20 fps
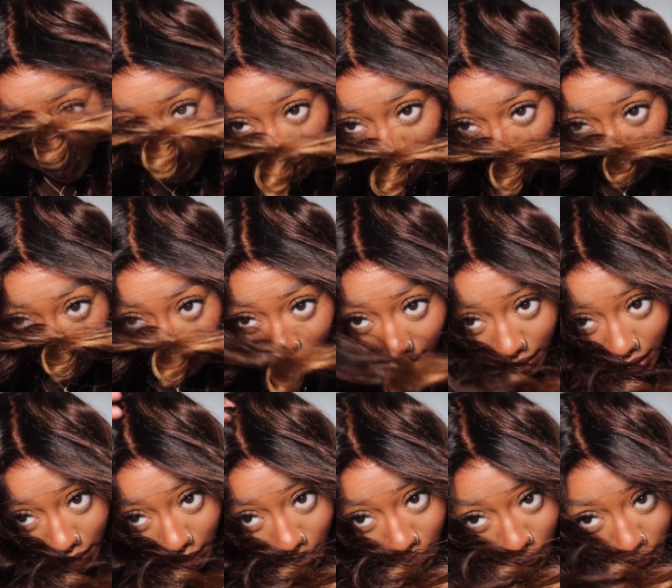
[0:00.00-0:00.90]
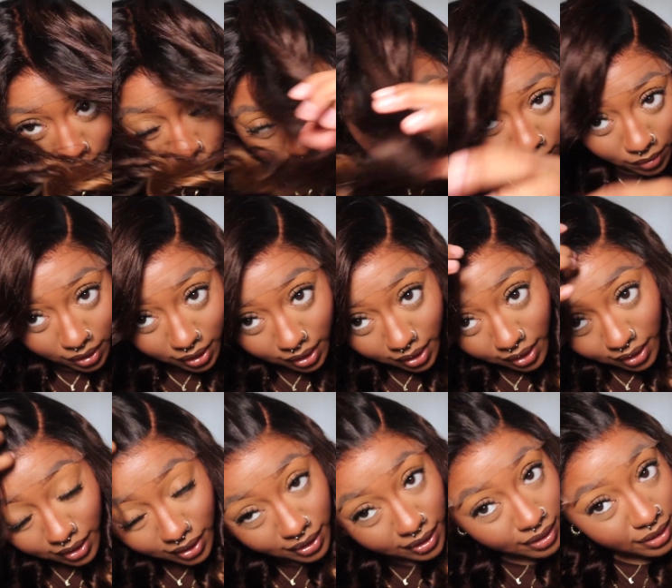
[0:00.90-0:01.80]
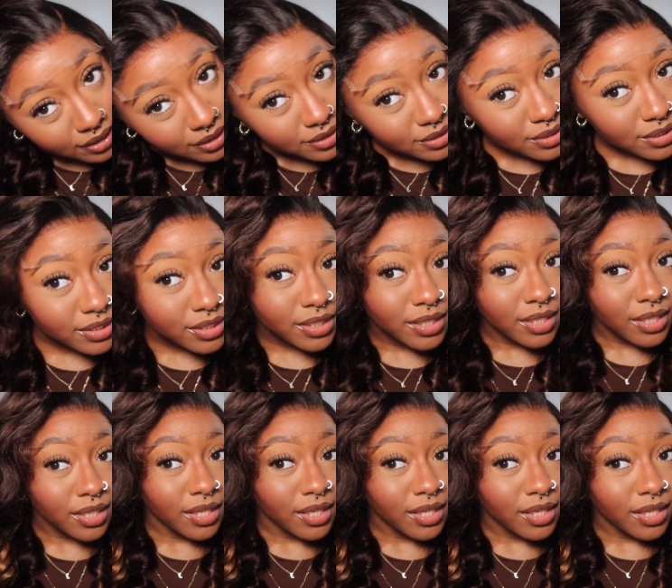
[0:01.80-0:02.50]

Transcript: Like, what?